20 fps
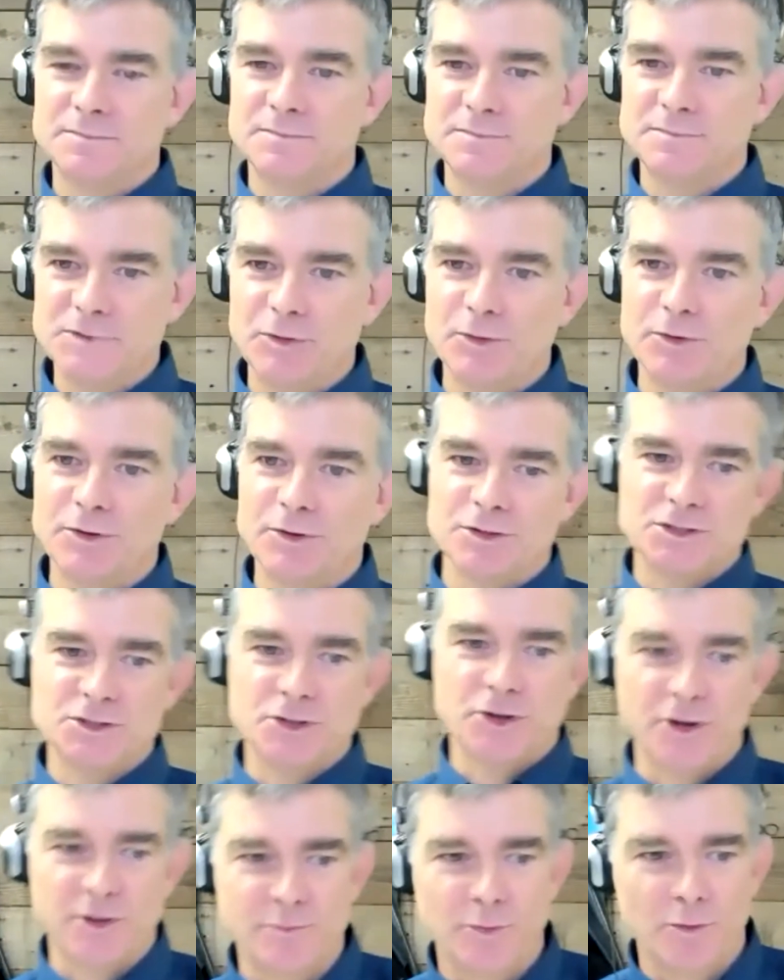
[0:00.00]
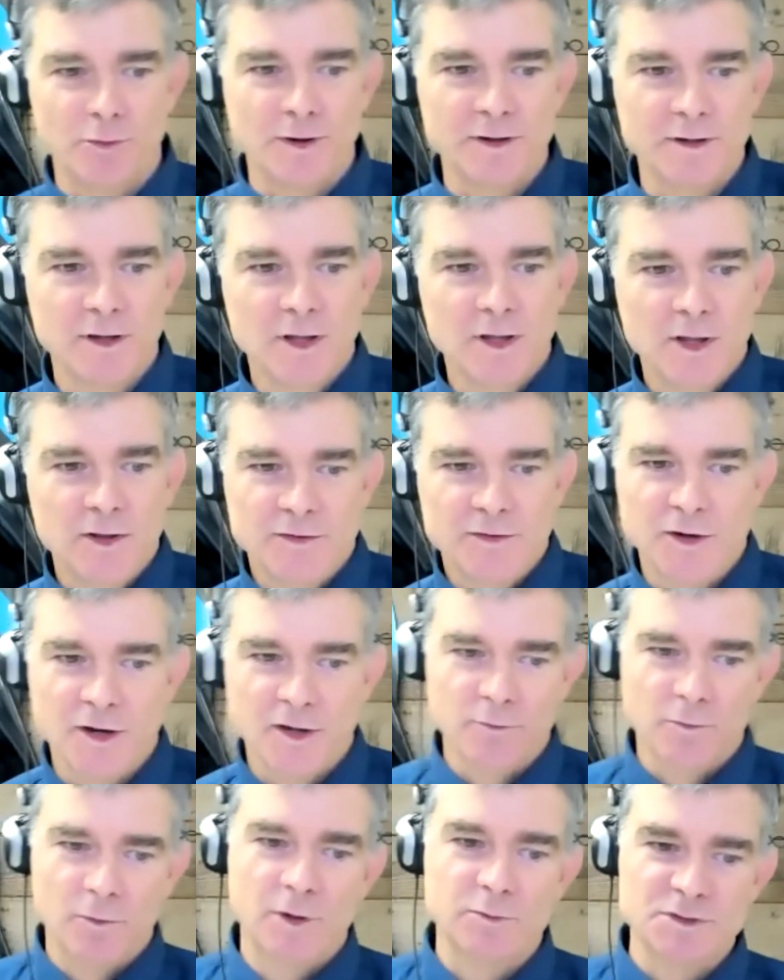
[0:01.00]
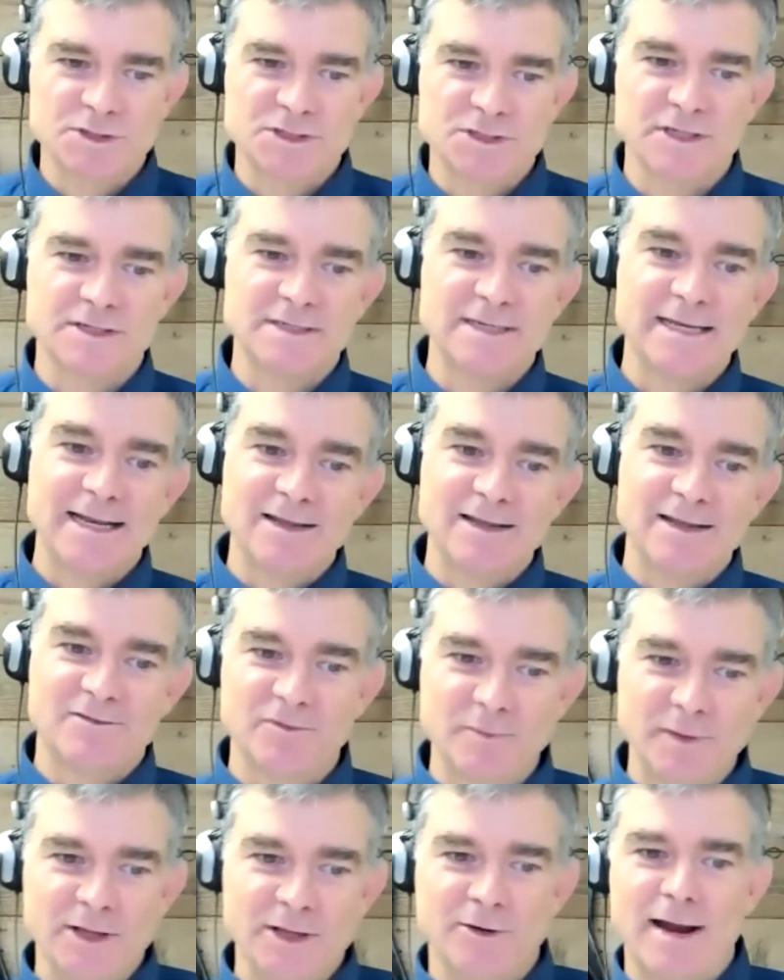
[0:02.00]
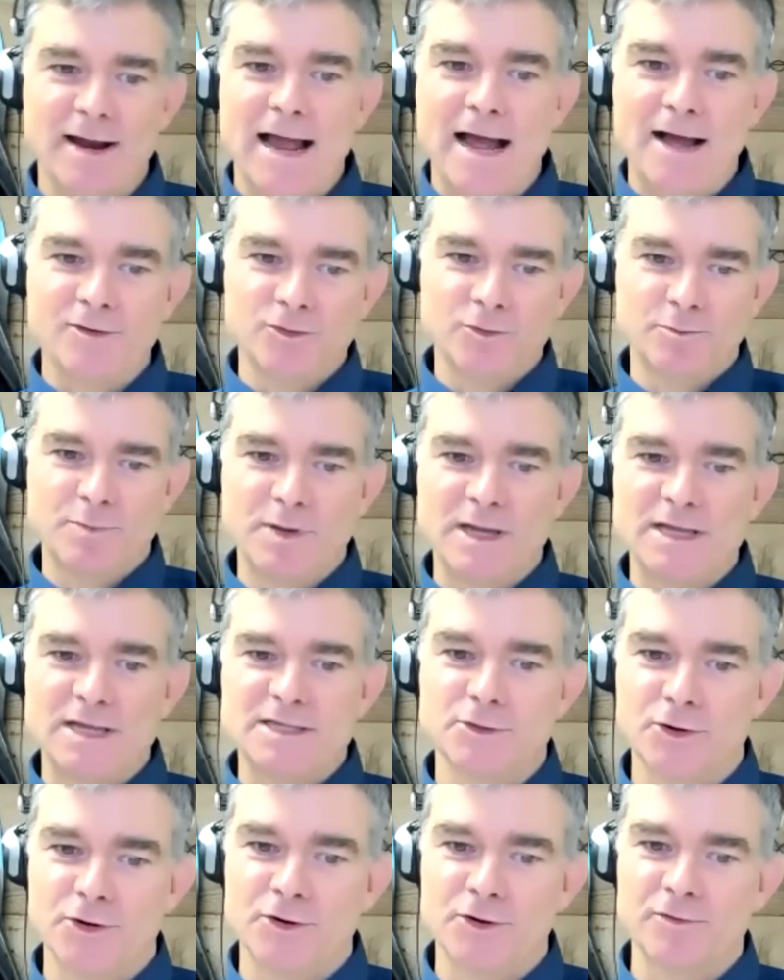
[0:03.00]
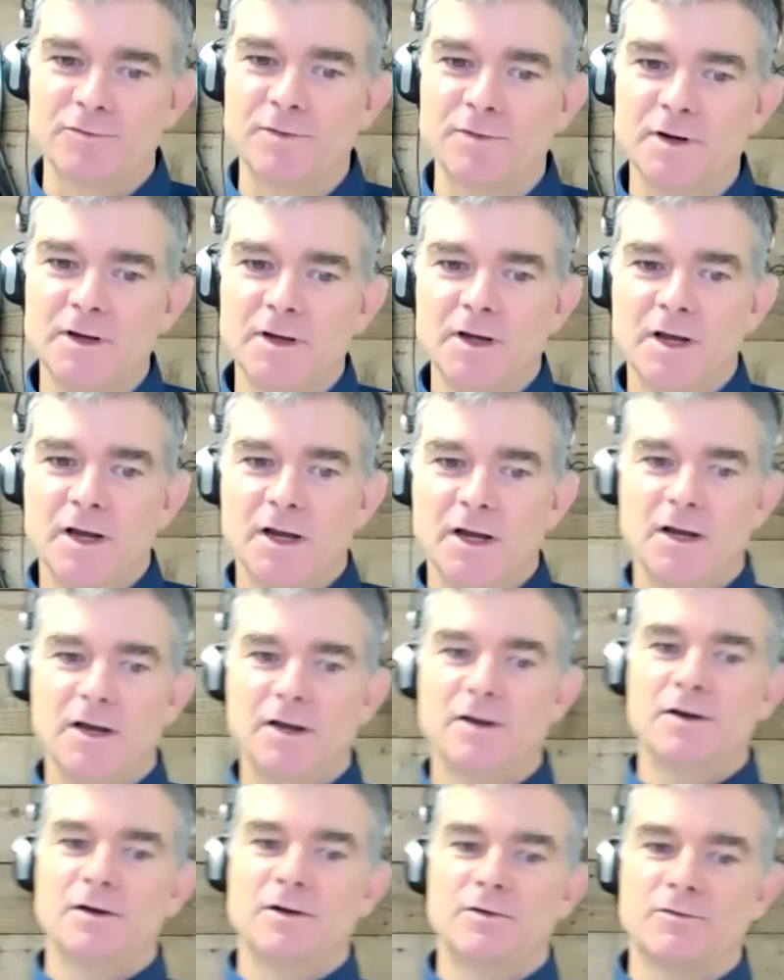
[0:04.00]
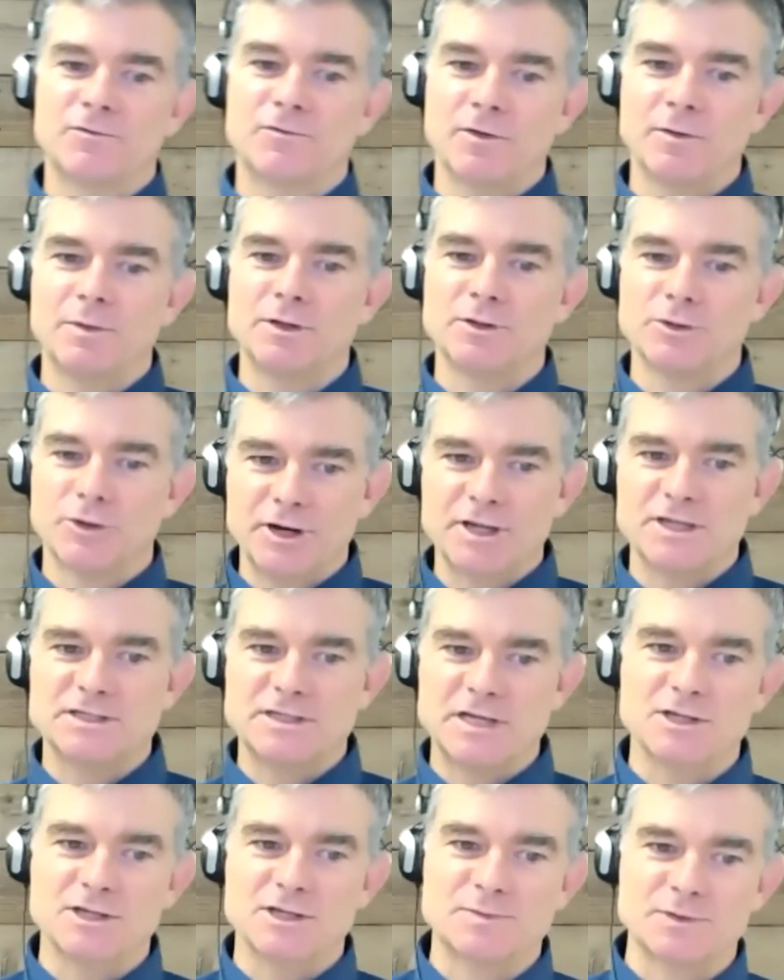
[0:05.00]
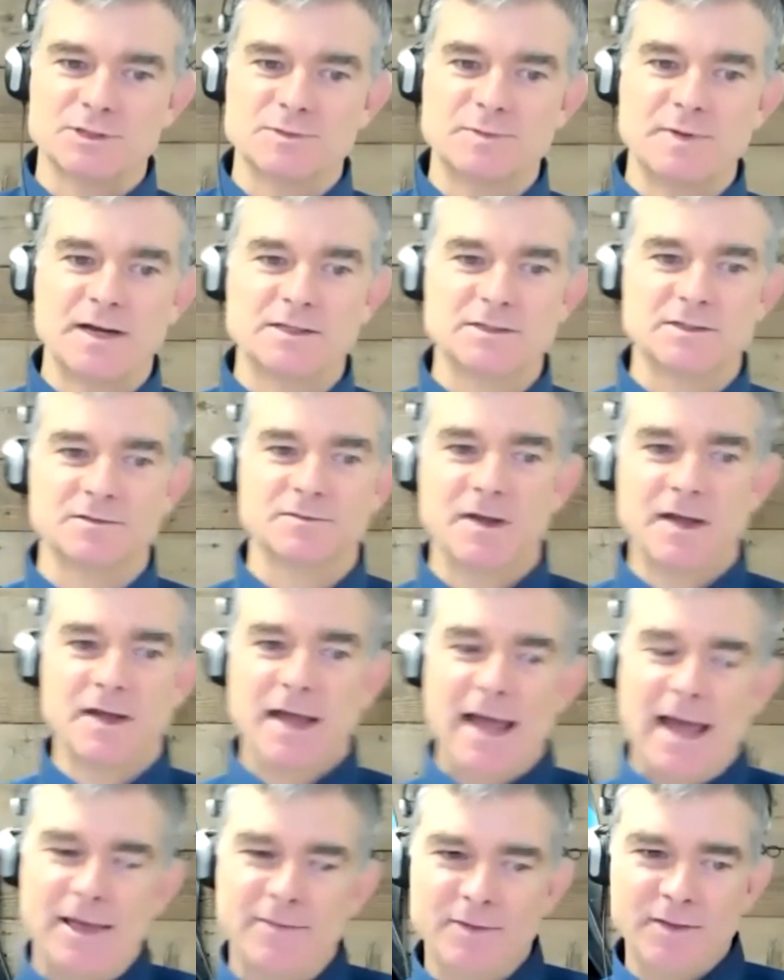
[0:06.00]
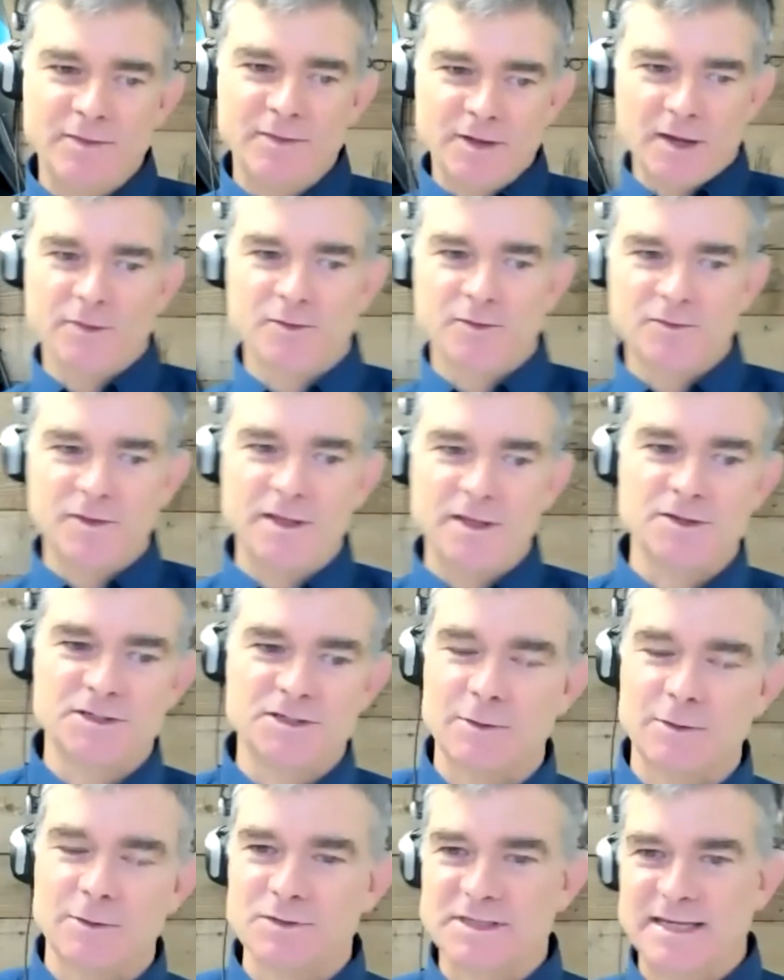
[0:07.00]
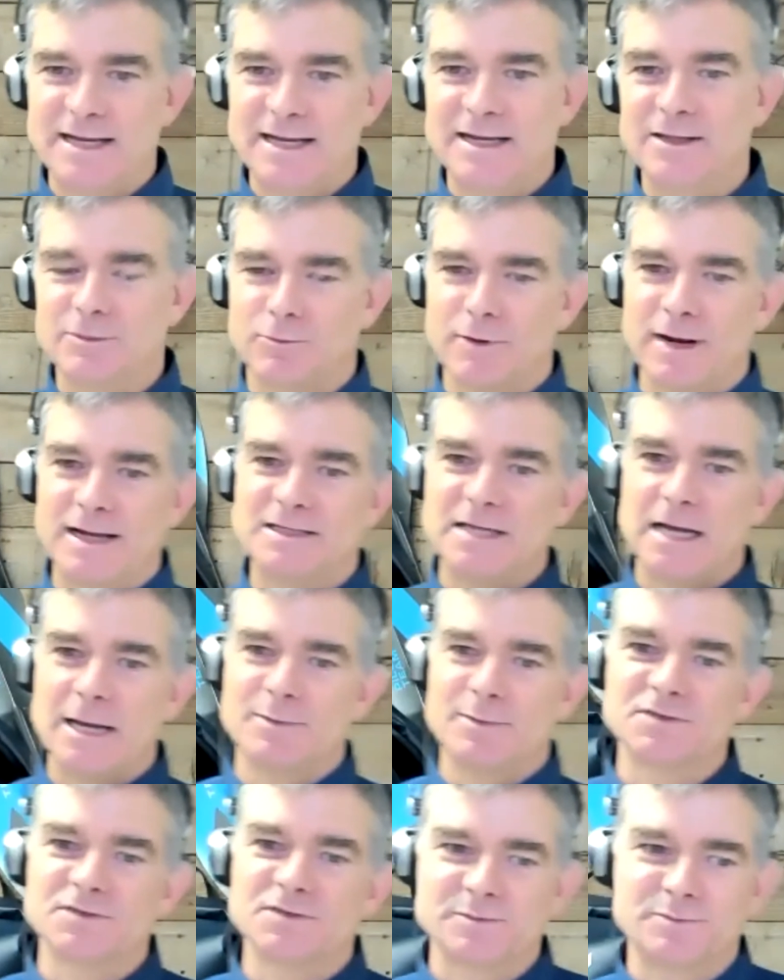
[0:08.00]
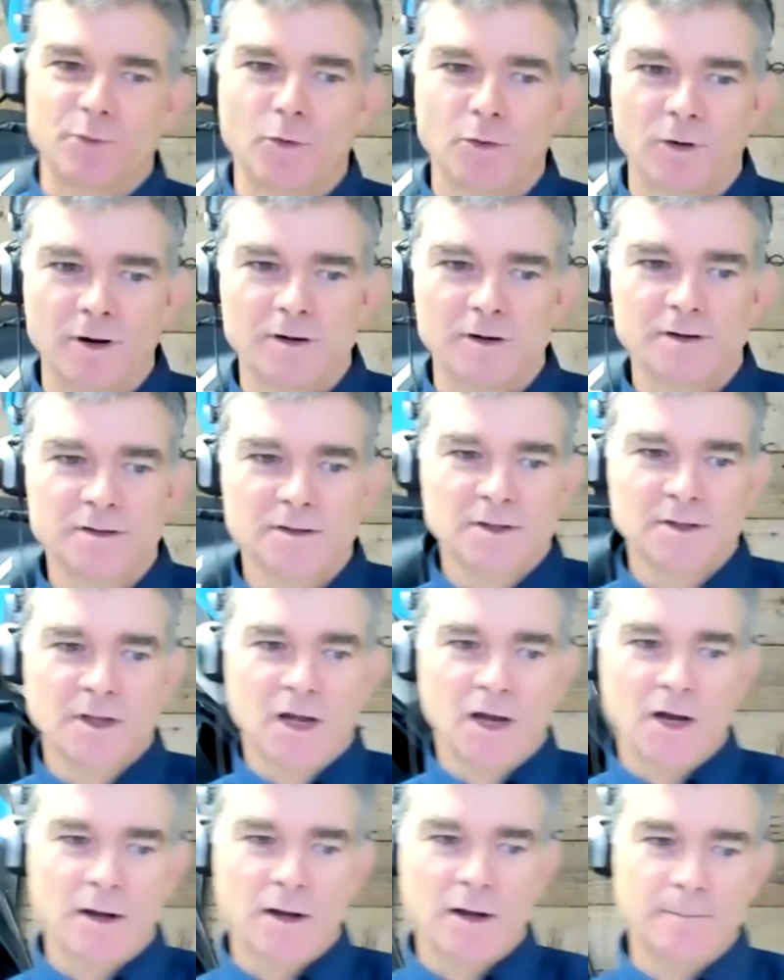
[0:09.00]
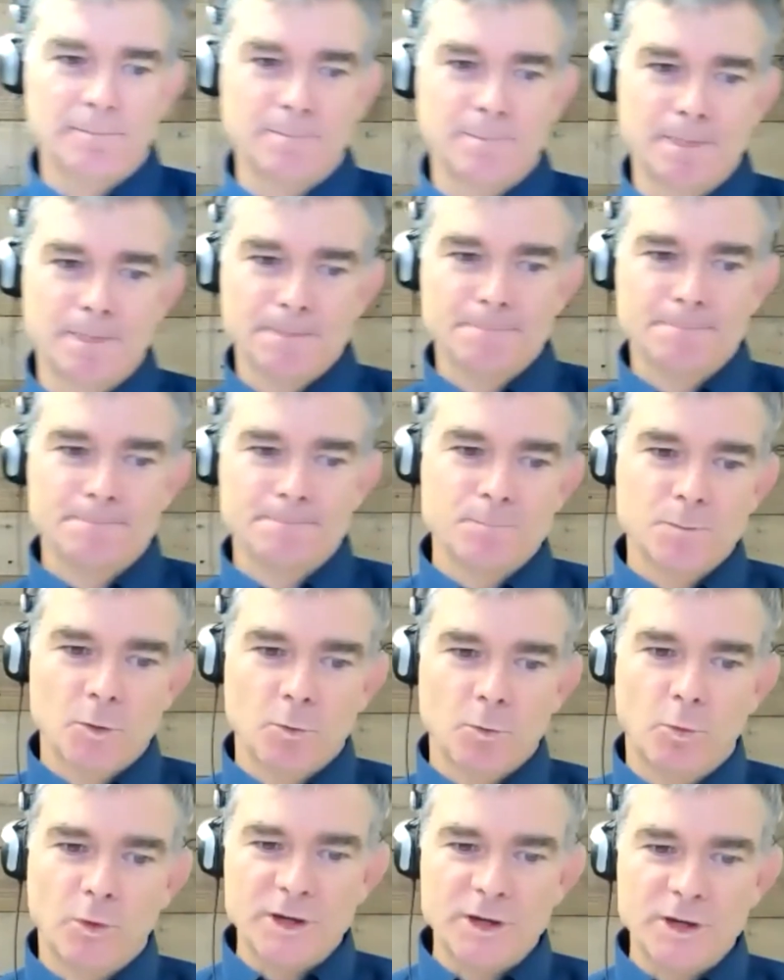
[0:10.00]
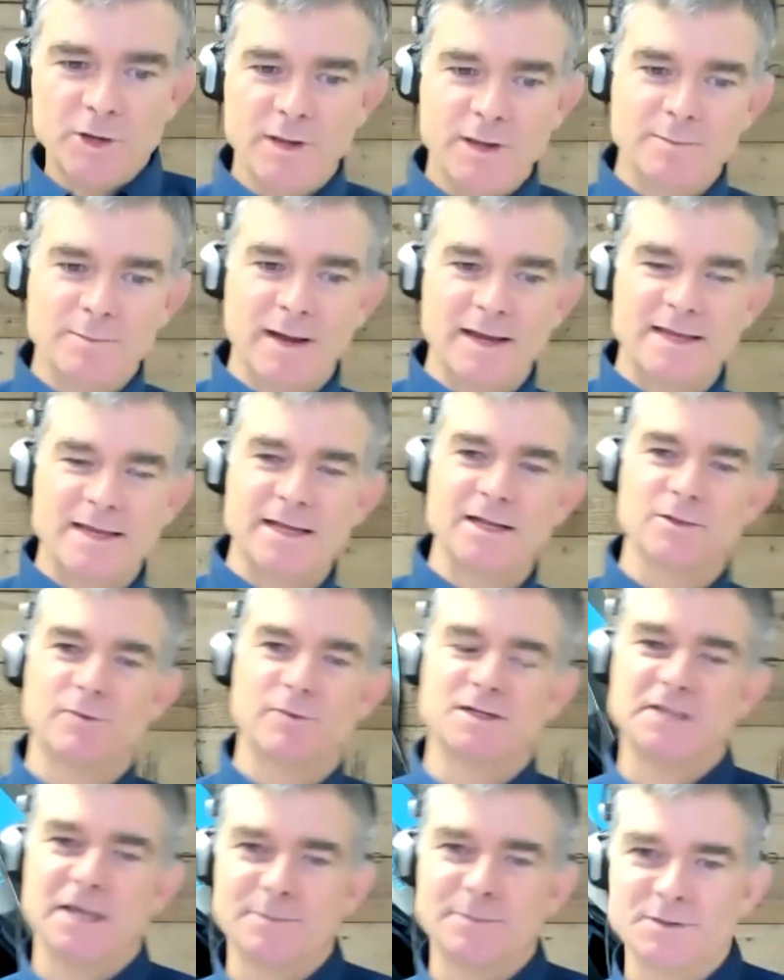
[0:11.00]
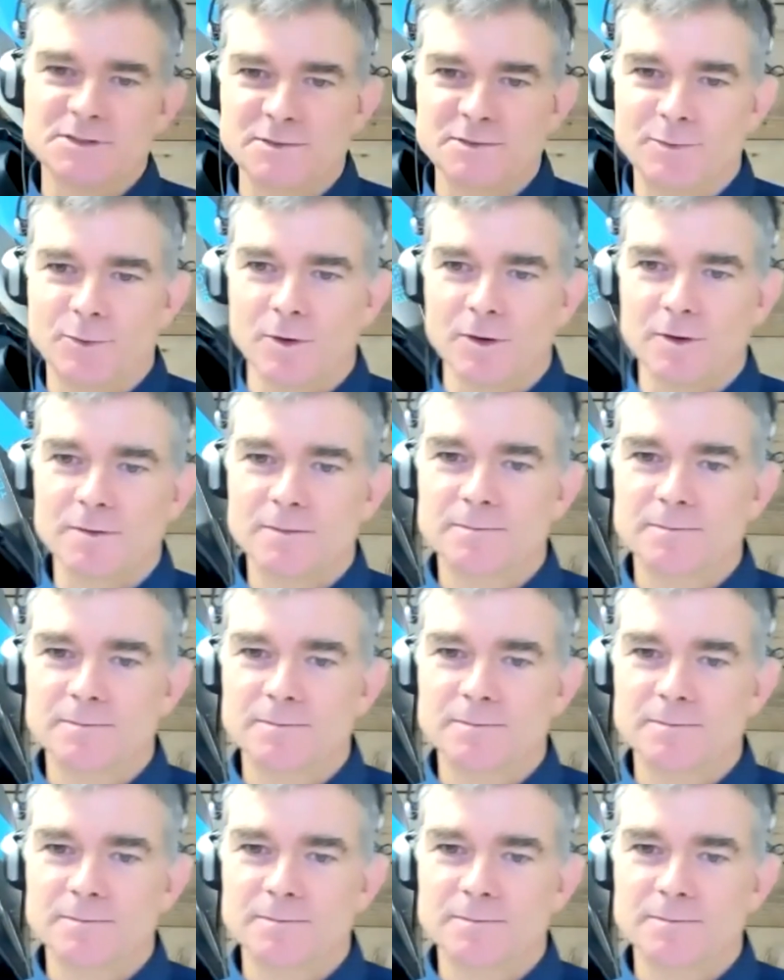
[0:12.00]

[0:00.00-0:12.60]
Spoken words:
knowing your starting point. The other one was getting familiar how you best learn from a learning styles perspective. And then the other thing you said was getting the right type of support. What do you mean by getting the right type of support?